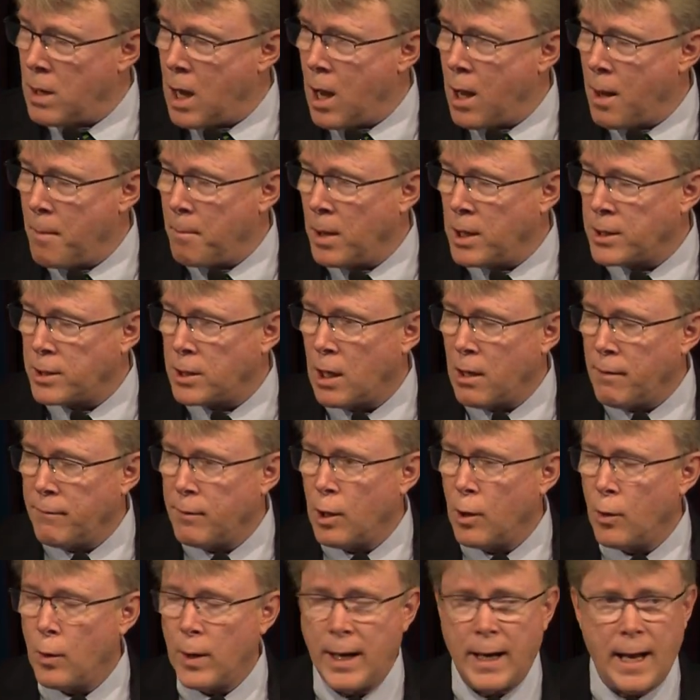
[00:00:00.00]

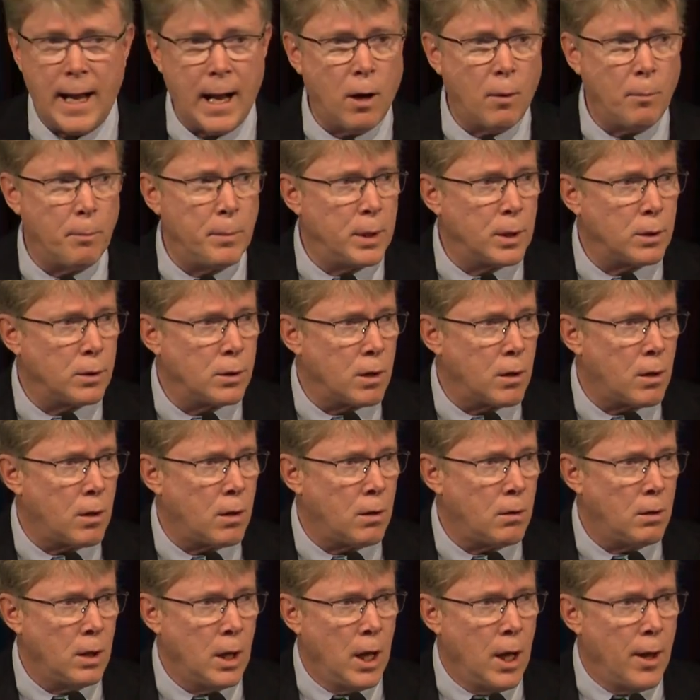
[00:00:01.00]
Montalvo and Hal
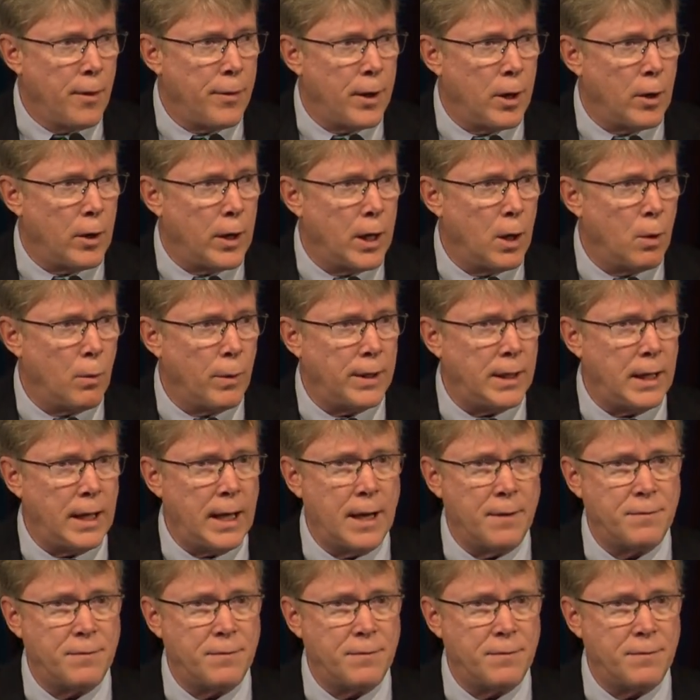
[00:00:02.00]
Billerdahl. They're here with the